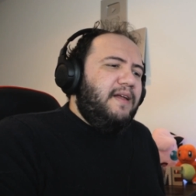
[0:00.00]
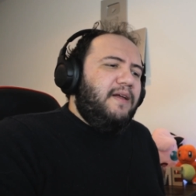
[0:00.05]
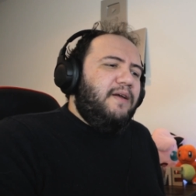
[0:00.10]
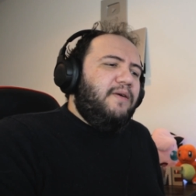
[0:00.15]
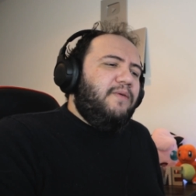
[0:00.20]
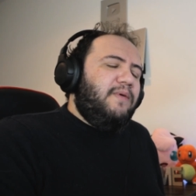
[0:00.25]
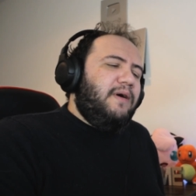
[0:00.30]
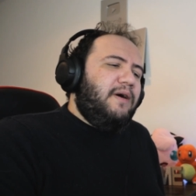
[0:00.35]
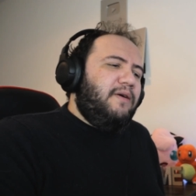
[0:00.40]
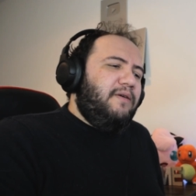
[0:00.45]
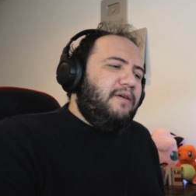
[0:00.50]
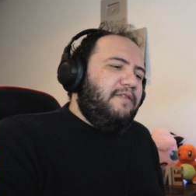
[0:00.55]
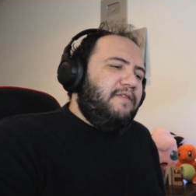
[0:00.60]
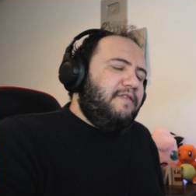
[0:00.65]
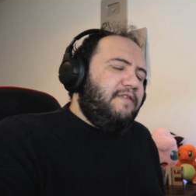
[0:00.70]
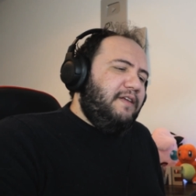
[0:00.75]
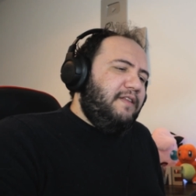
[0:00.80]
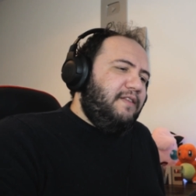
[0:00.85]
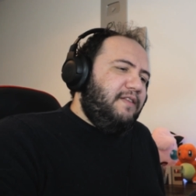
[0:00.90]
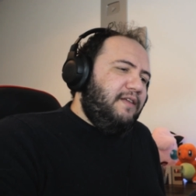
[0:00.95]
Wow, if
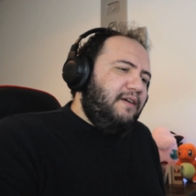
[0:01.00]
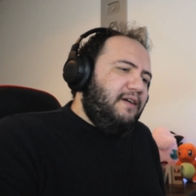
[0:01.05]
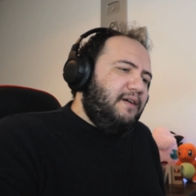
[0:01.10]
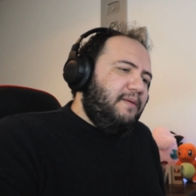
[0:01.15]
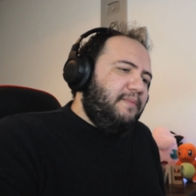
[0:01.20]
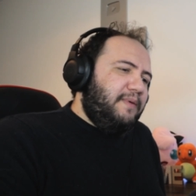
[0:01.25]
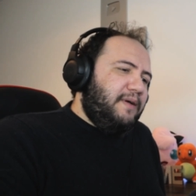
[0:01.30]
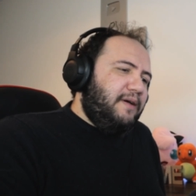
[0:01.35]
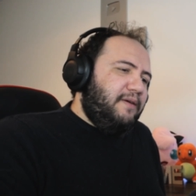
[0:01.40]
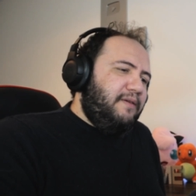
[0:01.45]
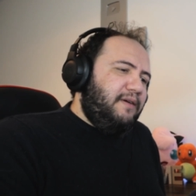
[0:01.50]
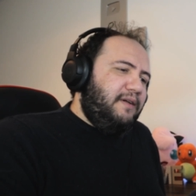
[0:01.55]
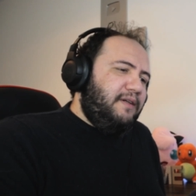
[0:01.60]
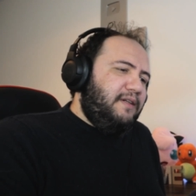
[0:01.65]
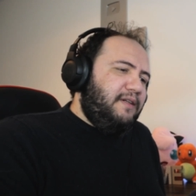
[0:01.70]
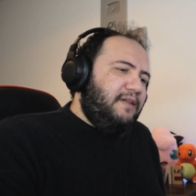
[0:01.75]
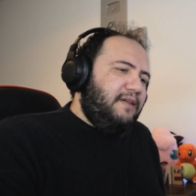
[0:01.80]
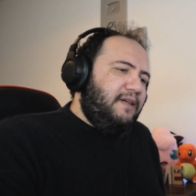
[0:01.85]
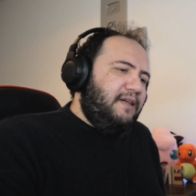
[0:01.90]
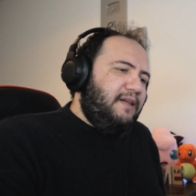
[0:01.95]
I think about
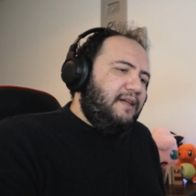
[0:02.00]
it in